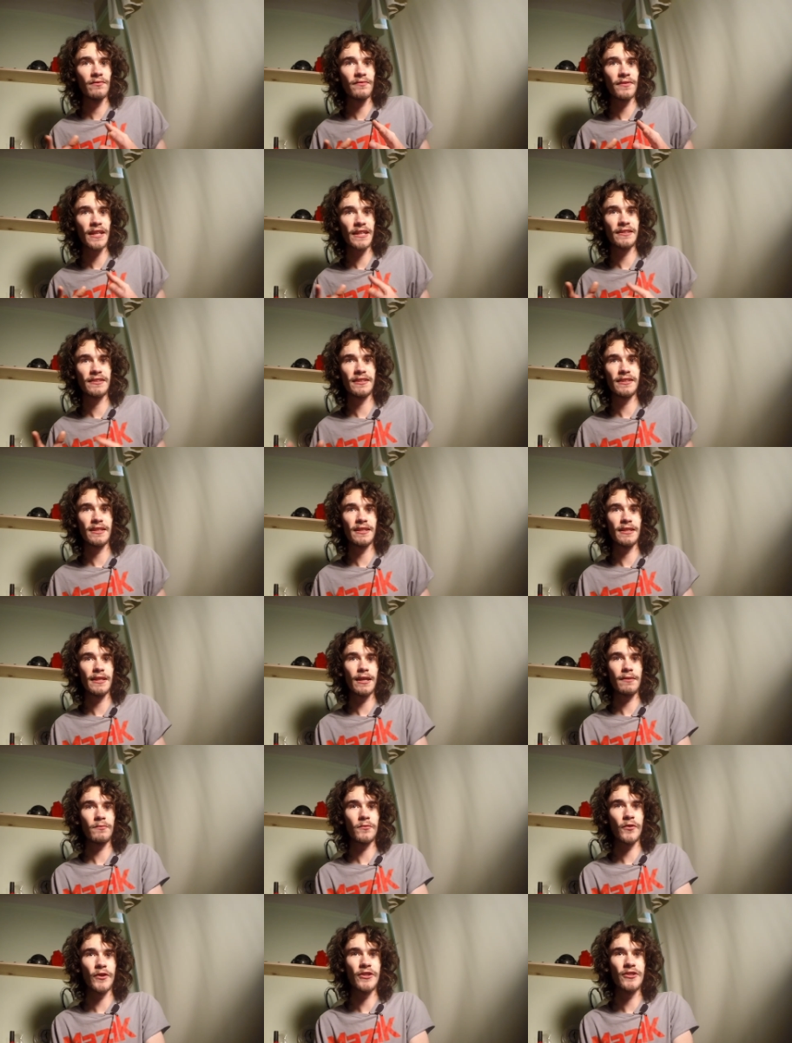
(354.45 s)
flexing in
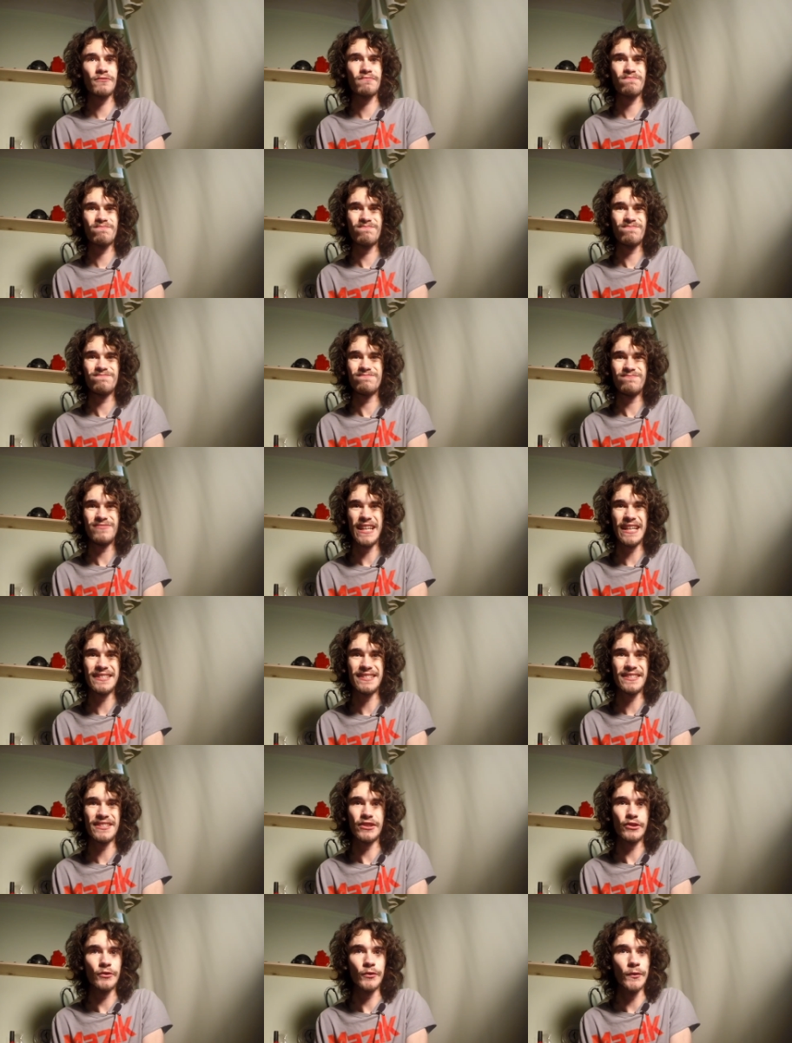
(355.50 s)
them, which
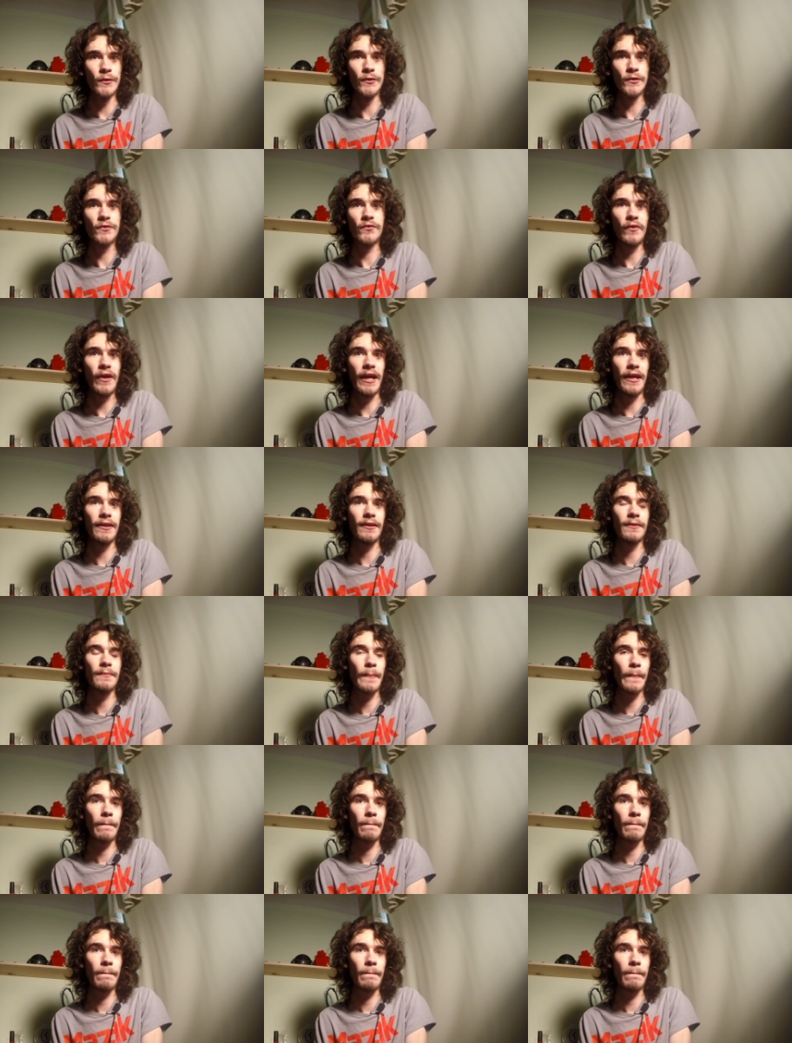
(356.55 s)
isn't your tool's friend.